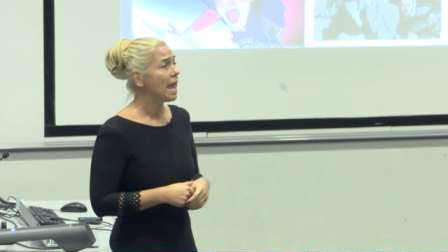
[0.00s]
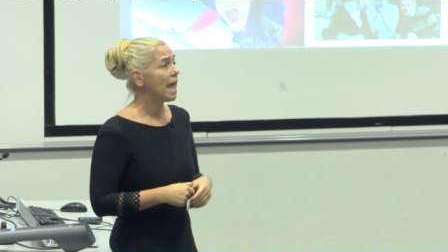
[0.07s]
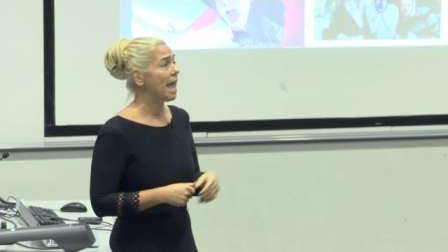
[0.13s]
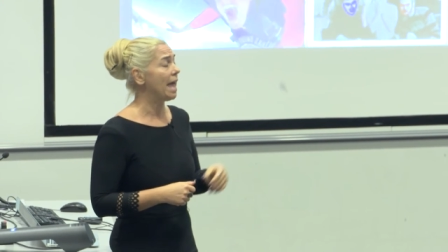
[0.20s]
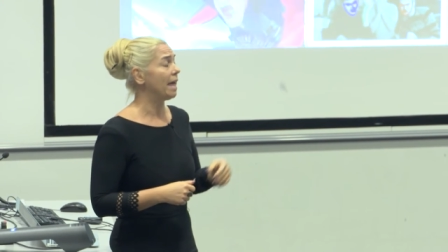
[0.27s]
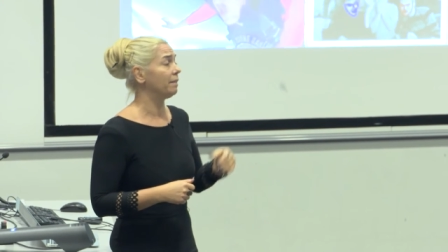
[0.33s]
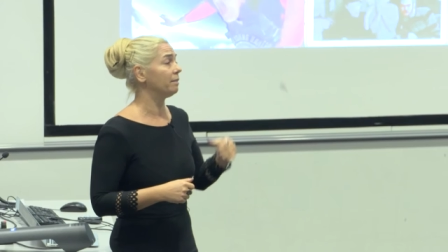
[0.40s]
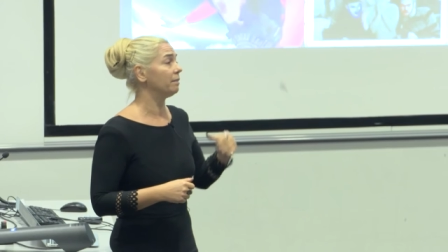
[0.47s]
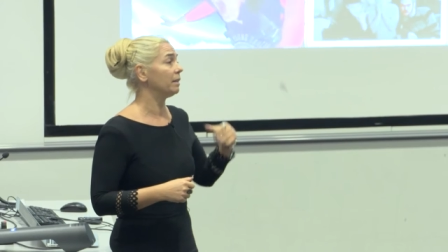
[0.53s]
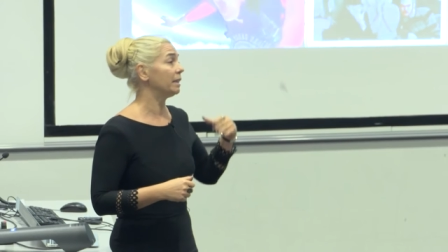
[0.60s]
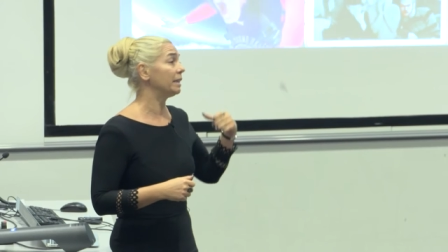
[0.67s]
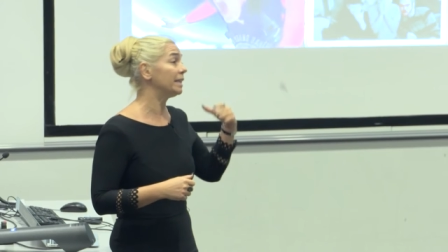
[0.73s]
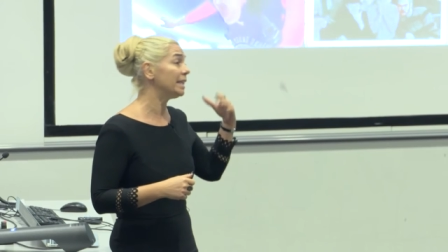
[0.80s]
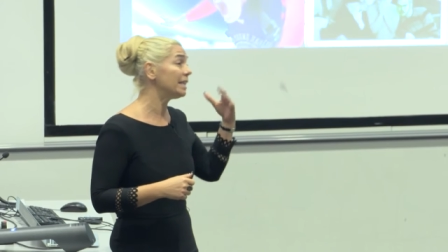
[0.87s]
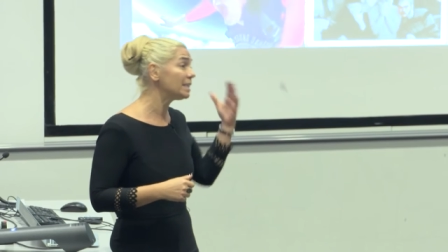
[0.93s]
and
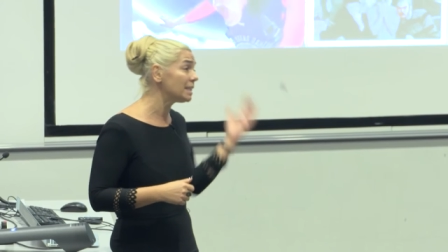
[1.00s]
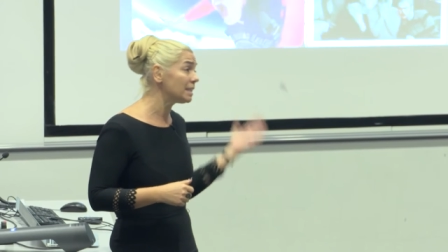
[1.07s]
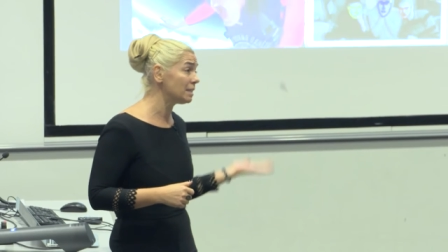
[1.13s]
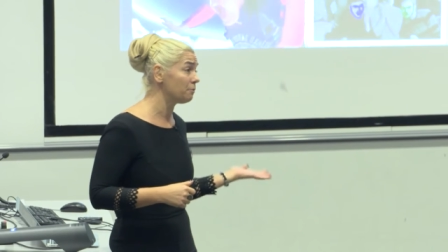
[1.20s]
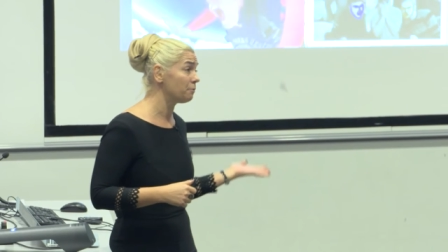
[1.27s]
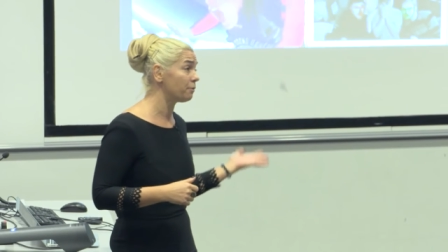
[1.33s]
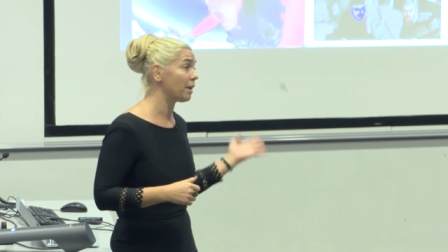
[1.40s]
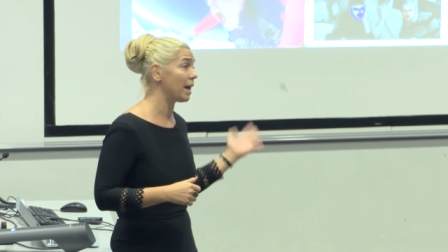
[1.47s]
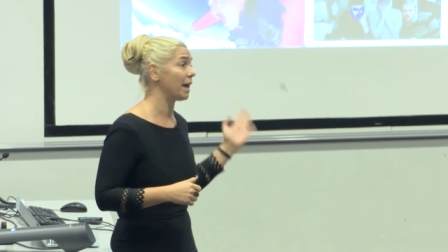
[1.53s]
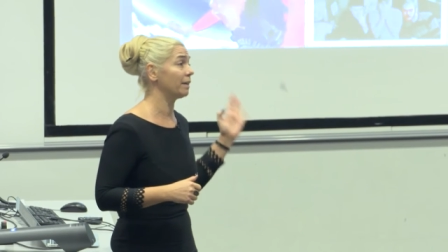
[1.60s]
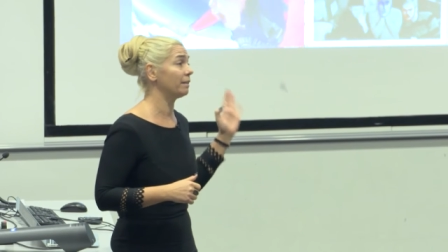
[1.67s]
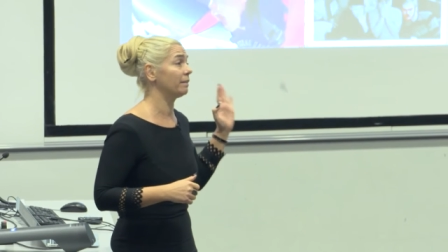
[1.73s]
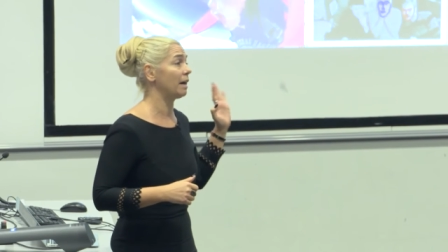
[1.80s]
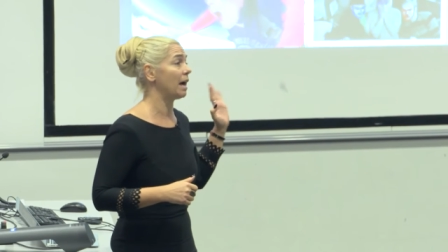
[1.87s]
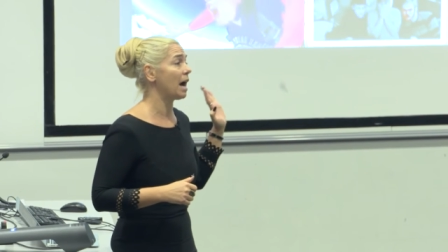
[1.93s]
this is in
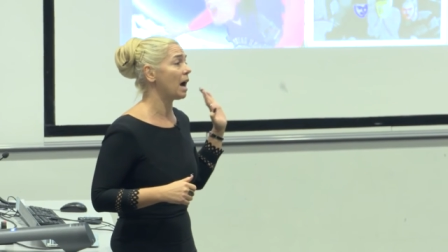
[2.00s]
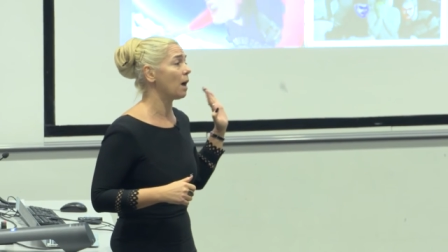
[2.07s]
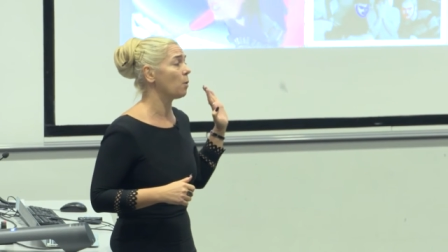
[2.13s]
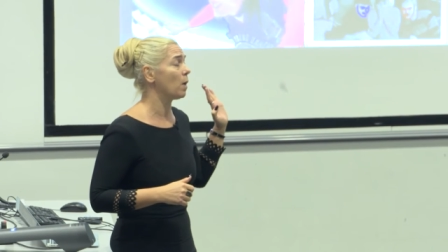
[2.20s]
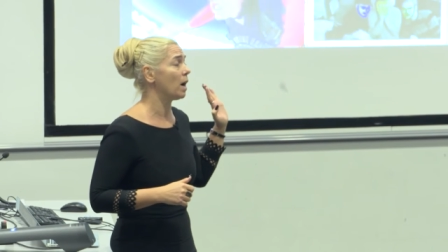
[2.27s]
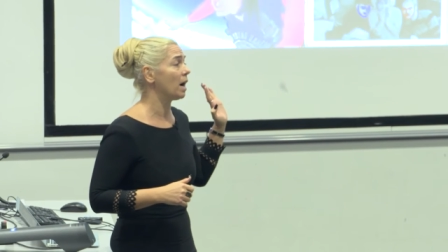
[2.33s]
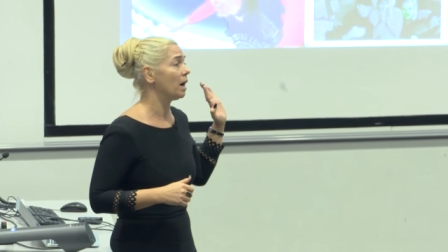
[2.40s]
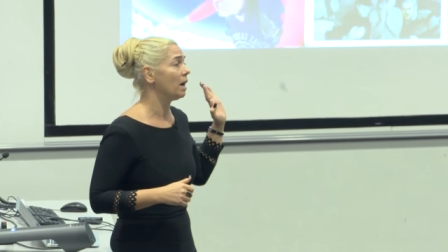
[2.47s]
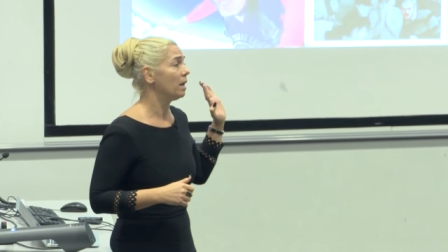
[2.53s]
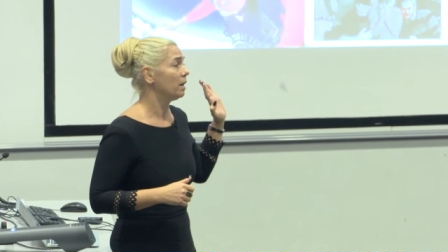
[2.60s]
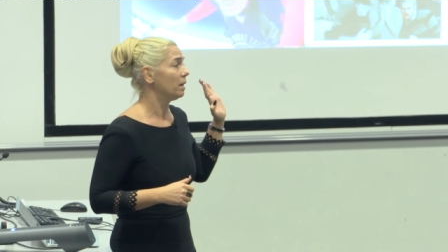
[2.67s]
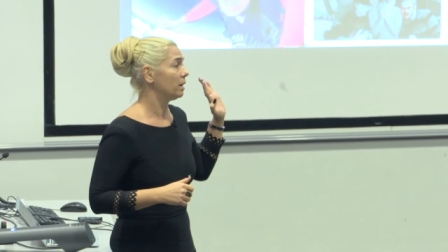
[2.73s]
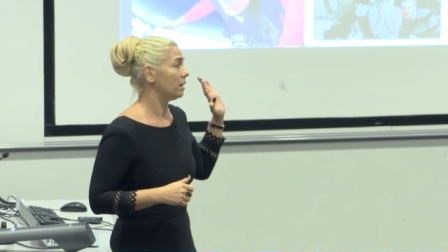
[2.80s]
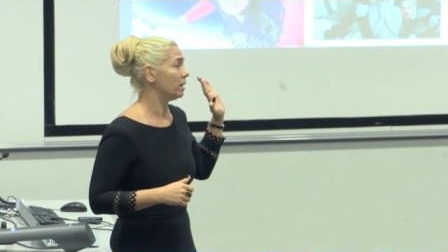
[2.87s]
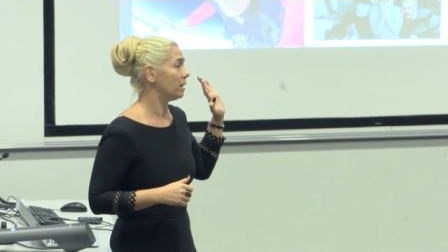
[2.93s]
fact our
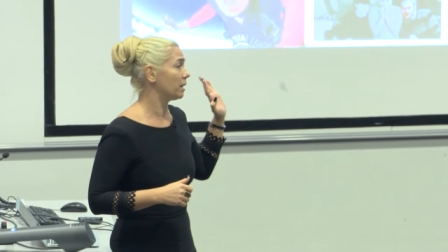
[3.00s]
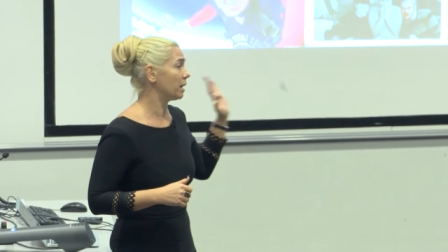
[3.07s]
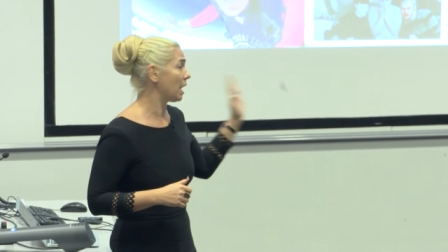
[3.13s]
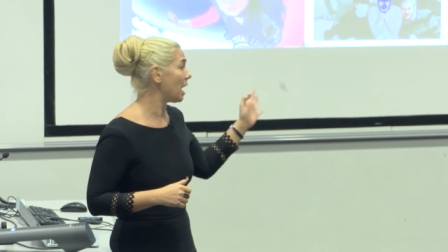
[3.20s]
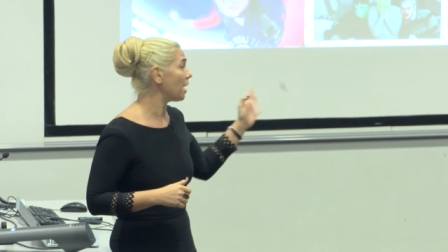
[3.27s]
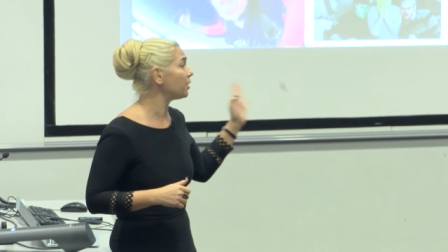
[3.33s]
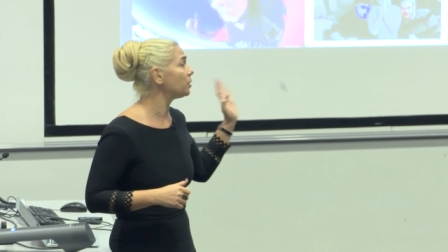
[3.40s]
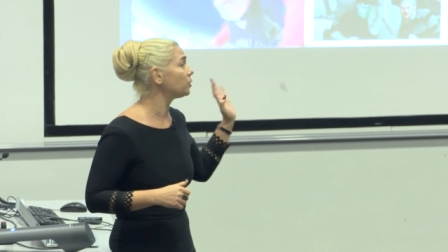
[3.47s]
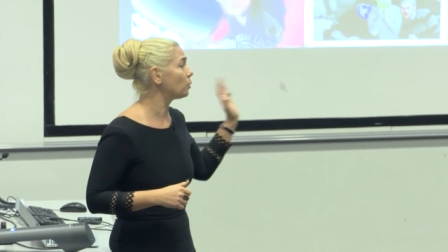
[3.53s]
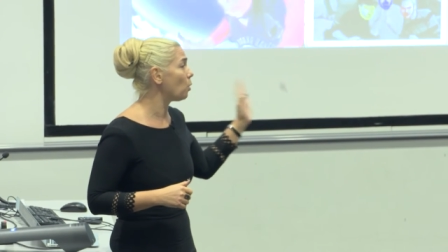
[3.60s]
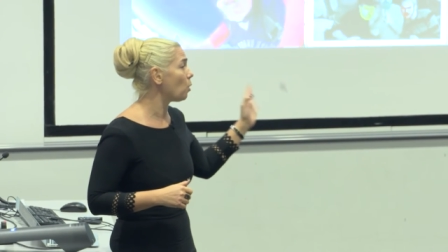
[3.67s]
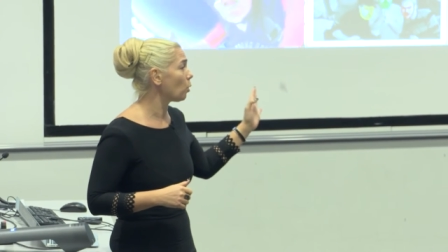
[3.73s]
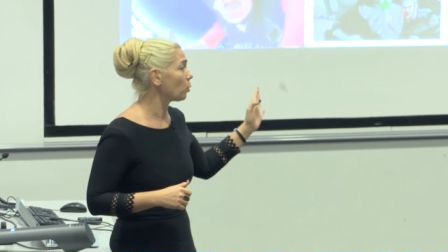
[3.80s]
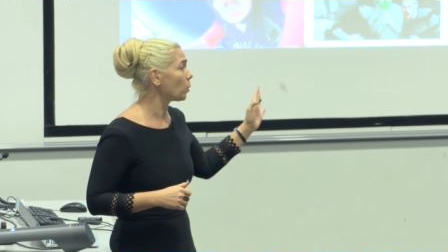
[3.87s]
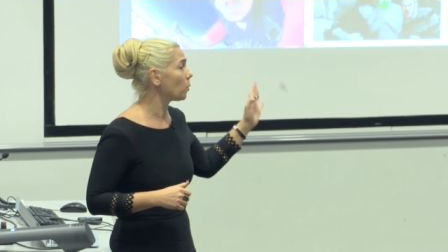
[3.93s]
current goal.